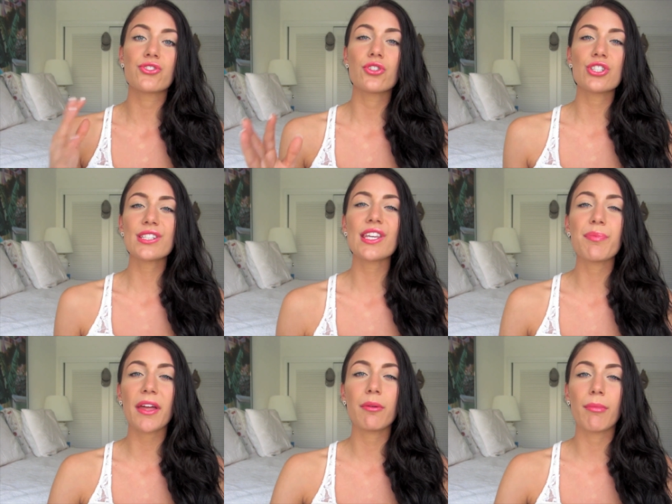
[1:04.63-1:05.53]
So just
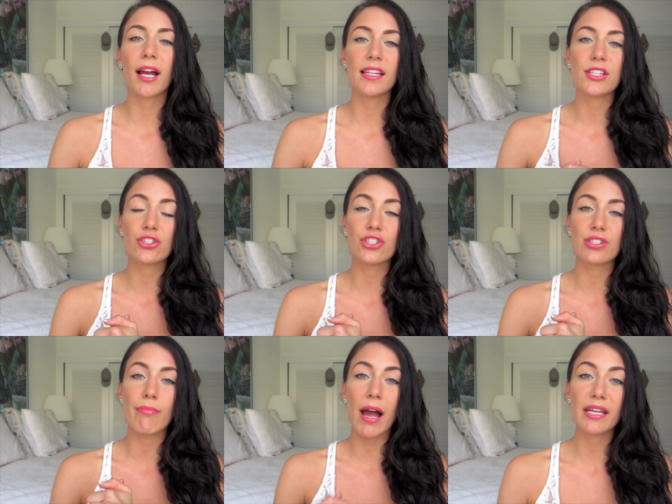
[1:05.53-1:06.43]
keep that in mind. These are
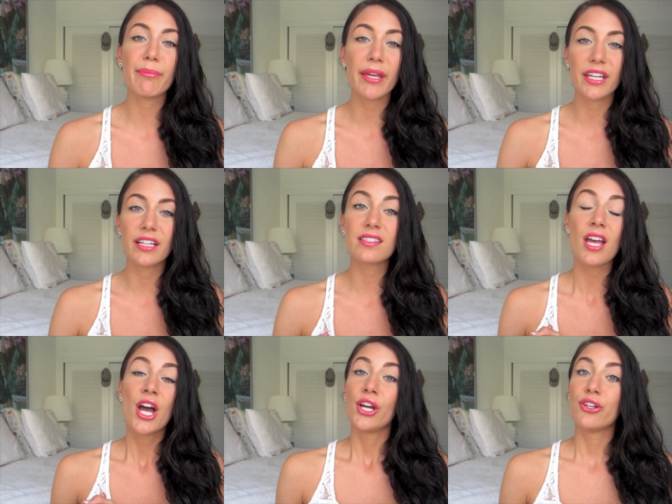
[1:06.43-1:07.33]
just my
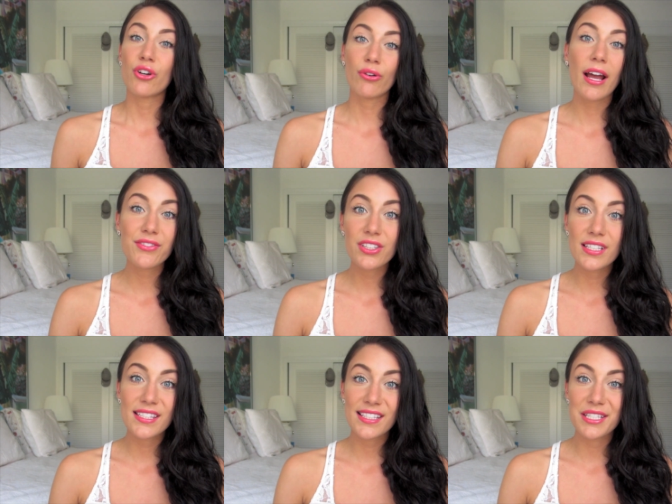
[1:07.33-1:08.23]
opinions. You don't have to
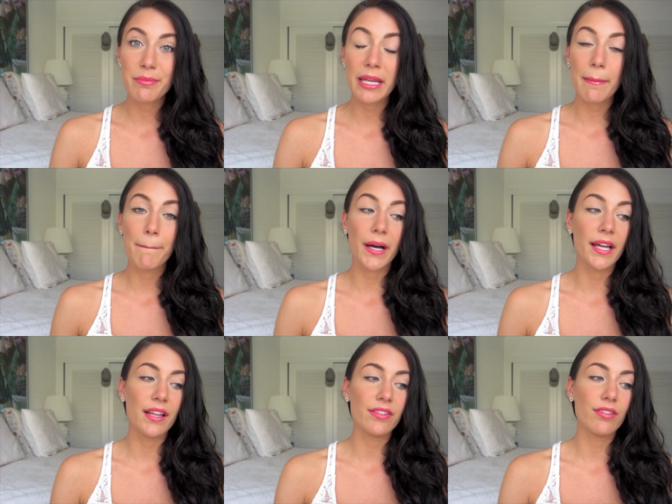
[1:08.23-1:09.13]
listen to me,
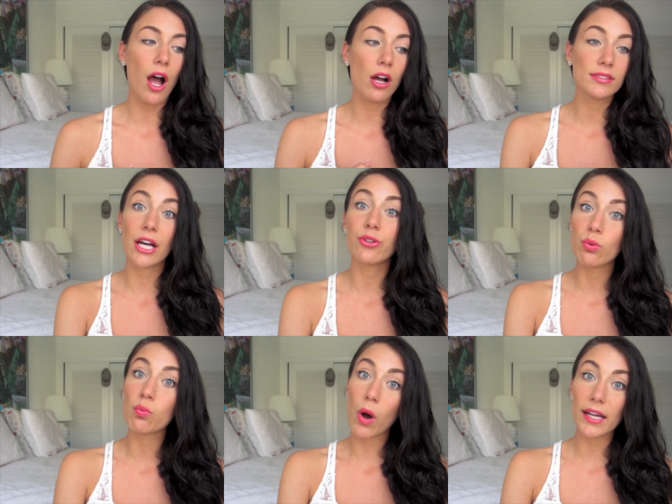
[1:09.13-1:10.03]
but I'll tell
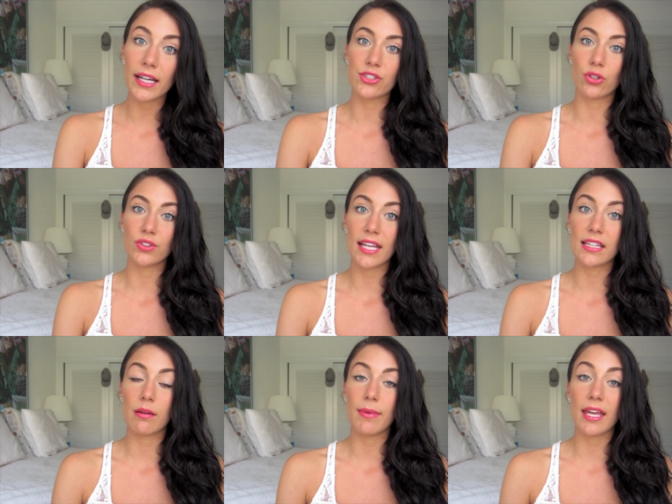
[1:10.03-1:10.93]
you why I don't
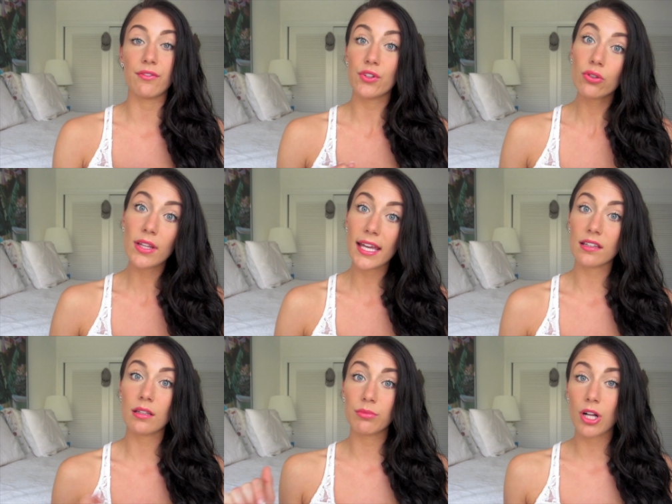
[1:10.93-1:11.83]
like them, and if you
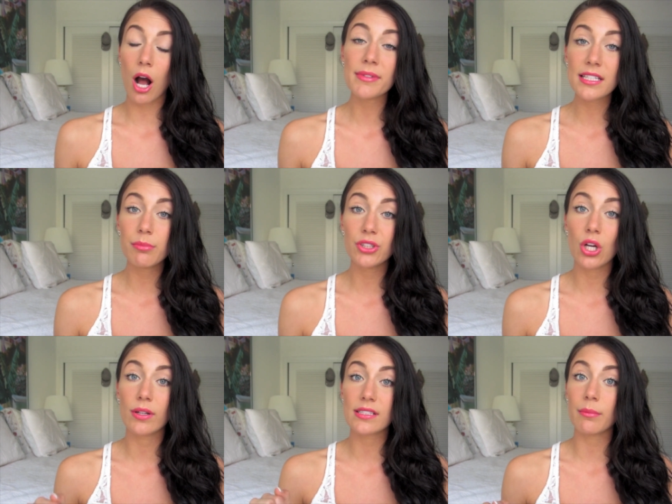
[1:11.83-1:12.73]
like them, comment down
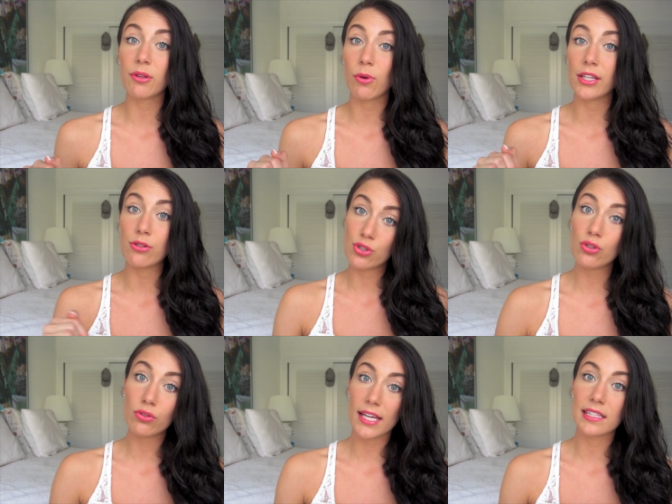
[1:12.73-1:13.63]
below and tell me why you
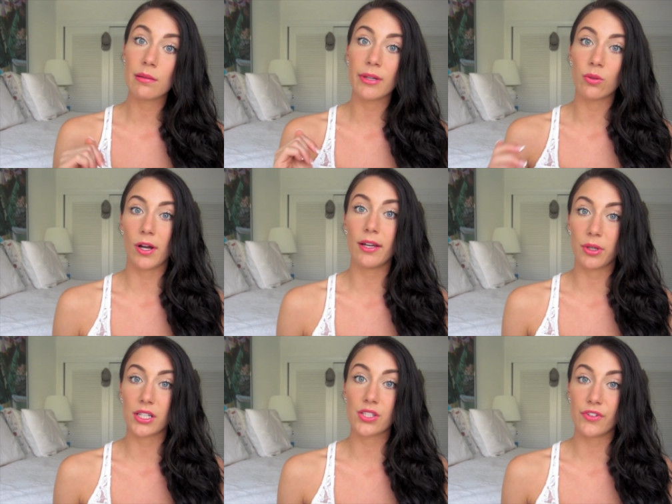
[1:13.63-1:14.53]
do like them and why it
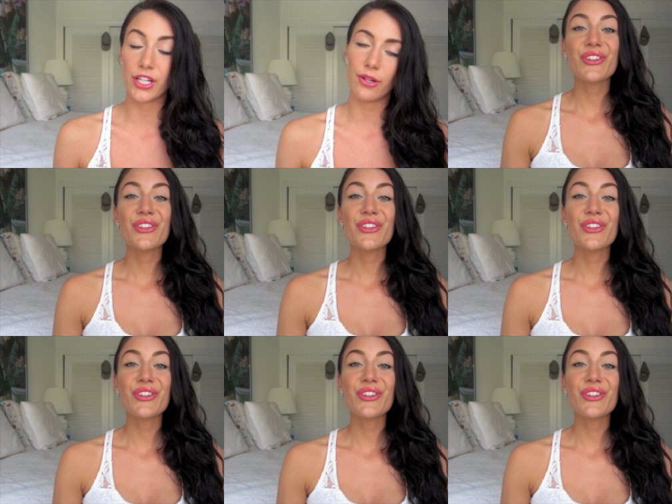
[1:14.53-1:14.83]
works for you.